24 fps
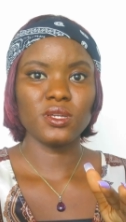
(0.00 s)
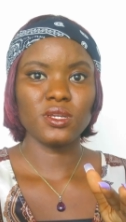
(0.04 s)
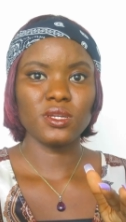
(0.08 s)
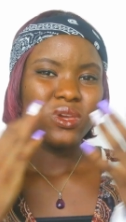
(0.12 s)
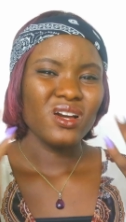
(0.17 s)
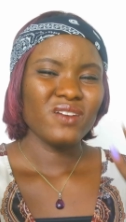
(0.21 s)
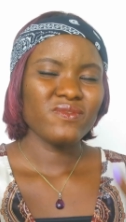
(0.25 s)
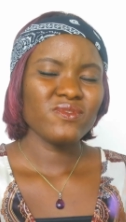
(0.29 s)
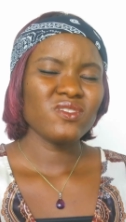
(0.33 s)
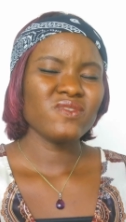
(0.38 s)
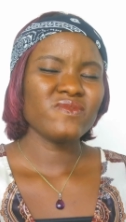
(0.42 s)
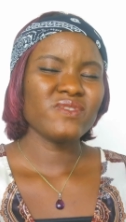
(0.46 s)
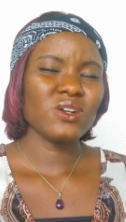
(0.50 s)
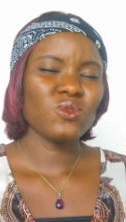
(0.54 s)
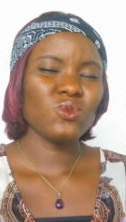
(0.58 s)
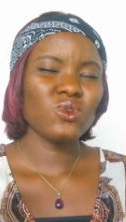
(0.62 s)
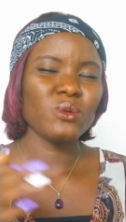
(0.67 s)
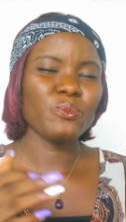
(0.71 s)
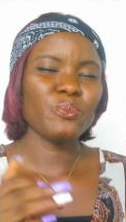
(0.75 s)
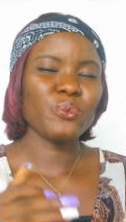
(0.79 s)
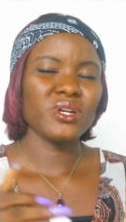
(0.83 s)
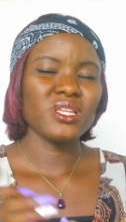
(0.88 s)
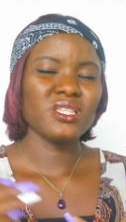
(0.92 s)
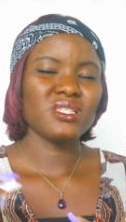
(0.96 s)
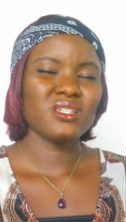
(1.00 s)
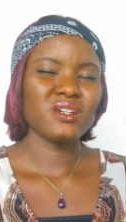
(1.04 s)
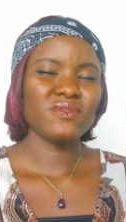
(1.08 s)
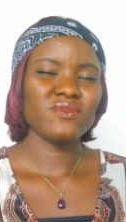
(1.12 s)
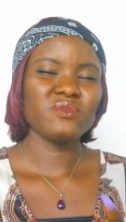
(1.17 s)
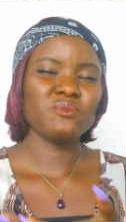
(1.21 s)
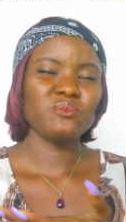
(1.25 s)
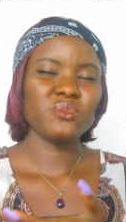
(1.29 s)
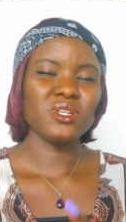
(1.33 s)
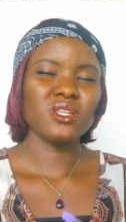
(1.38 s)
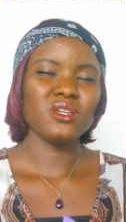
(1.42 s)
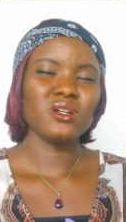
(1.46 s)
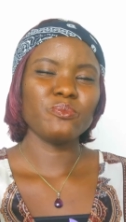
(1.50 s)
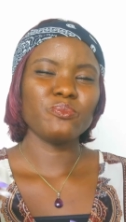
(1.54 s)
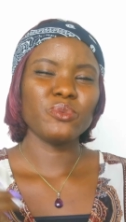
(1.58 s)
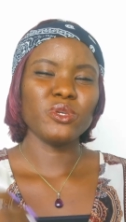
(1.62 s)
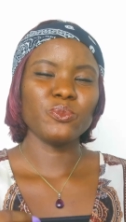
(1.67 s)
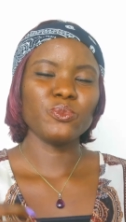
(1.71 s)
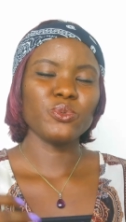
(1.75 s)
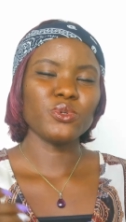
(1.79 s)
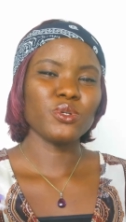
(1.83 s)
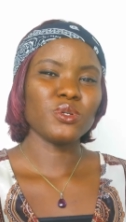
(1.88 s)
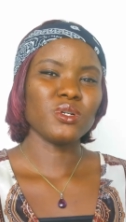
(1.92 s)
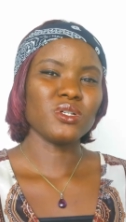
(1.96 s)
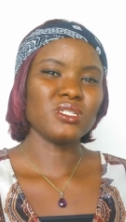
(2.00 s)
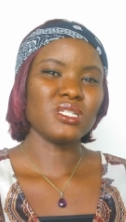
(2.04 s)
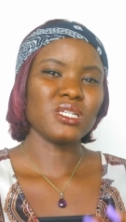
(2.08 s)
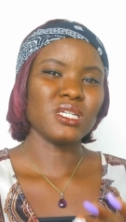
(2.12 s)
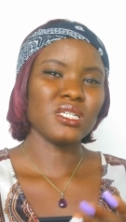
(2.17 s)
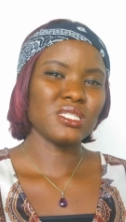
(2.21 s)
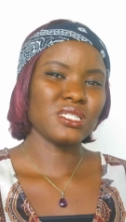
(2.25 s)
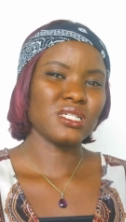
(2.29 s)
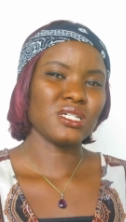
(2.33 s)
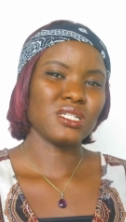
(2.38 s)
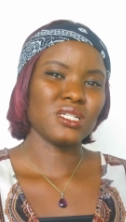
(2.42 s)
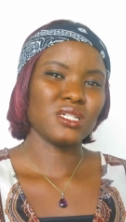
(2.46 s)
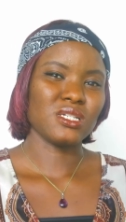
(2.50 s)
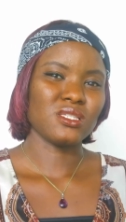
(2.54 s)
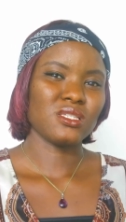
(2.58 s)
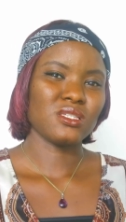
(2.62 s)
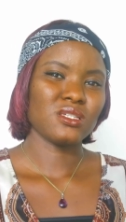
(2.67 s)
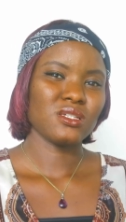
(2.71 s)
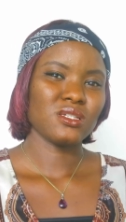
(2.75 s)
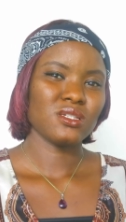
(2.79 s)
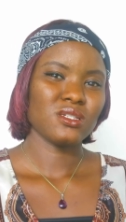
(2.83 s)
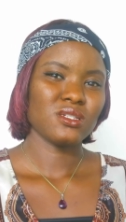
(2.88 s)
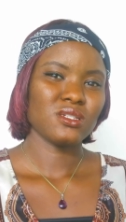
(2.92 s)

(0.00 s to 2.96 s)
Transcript: We have over 1.7 billion people on internet.